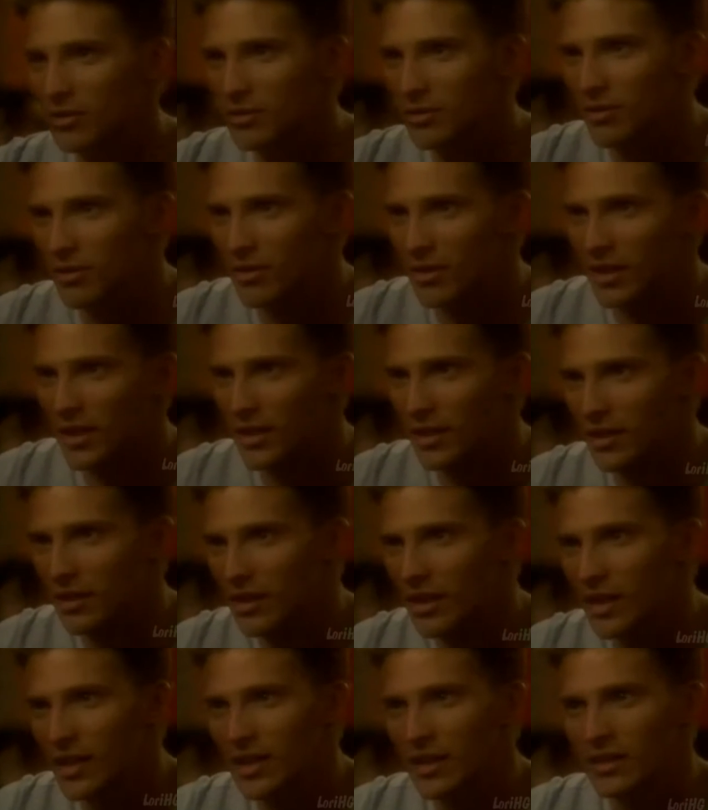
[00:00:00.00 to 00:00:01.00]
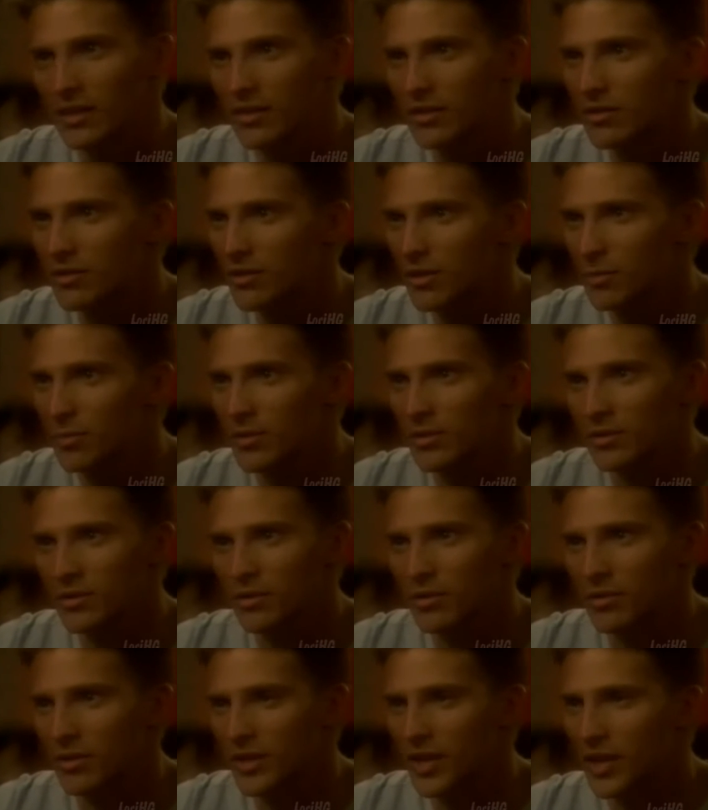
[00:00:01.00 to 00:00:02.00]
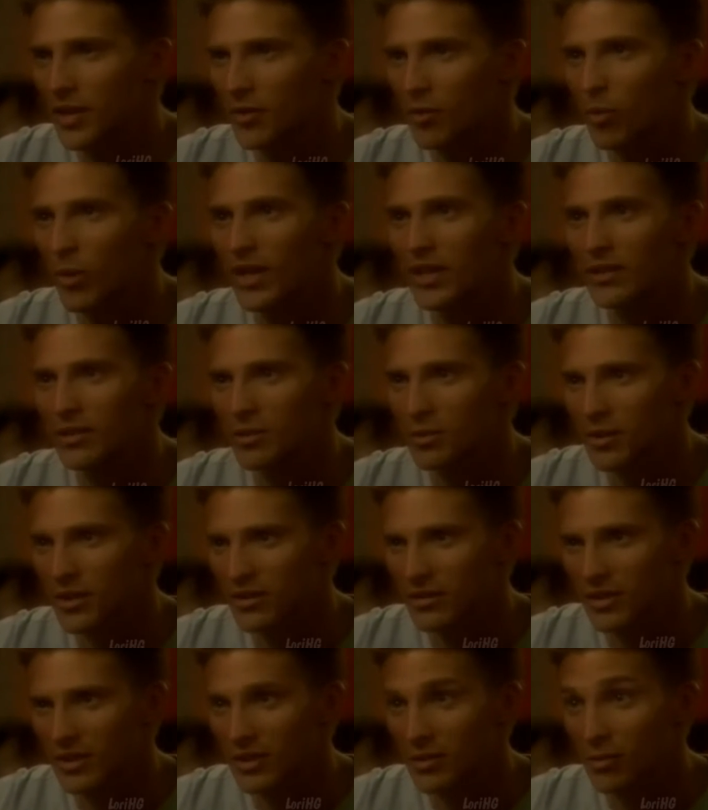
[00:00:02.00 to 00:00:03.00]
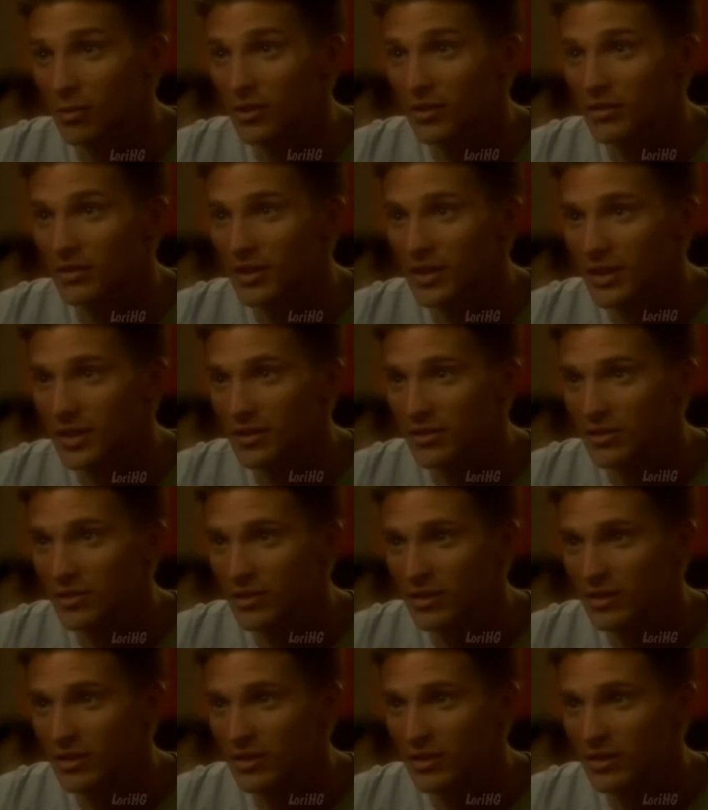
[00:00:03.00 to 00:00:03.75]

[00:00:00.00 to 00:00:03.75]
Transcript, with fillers: thinking this trip is going down way too easy. Where's the hitch?